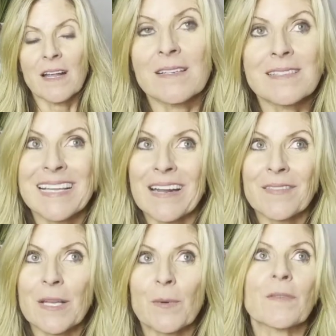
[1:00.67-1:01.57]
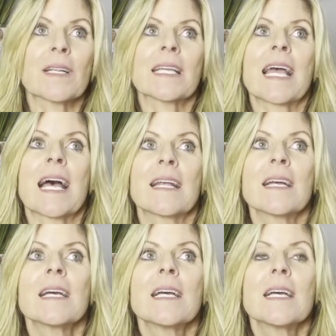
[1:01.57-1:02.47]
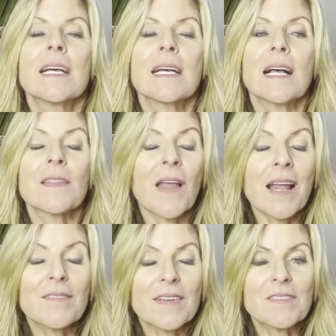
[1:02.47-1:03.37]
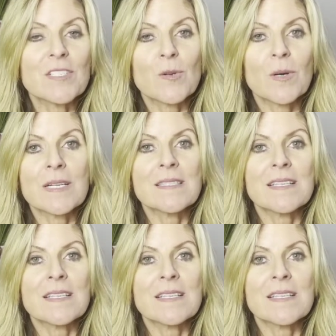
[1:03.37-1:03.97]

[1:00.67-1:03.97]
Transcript: Honestly, I don't think we really had a lot of inventory